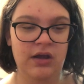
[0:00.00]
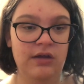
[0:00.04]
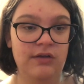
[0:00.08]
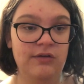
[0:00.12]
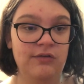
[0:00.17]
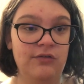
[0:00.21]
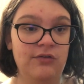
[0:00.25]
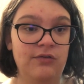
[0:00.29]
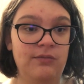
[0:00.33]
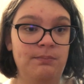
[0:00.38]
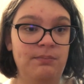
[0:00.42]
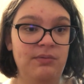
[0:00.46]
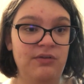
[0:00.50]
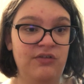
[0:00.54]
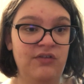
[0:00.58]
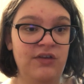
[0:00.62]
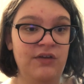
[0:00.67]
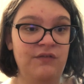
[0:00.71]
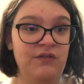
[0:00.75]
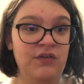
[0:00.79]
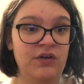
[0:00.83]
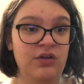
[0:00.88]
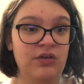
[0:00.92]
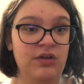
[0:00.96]

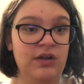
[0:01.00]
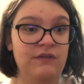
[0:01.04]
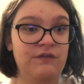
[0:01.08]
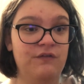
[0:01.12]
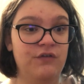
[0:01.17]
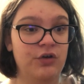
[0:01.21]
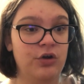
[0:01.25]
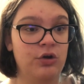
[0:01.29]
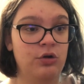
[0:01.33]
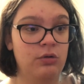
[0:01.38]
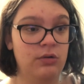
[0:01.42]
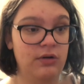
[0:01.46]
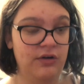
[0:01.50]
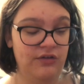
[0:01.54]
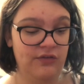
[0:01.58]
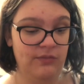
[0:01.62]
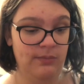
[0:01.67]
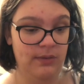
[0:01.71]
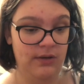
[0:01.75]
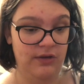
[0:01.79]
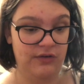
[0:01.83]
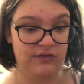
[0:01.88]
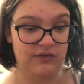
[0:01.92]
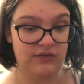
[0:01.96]
specifically for
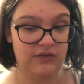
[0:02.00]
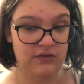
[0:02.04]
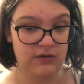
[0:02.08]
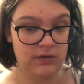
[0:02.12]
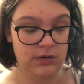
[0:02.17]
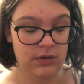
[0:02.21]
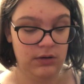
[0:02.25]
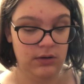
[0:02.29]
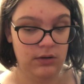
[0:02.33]
Christmas.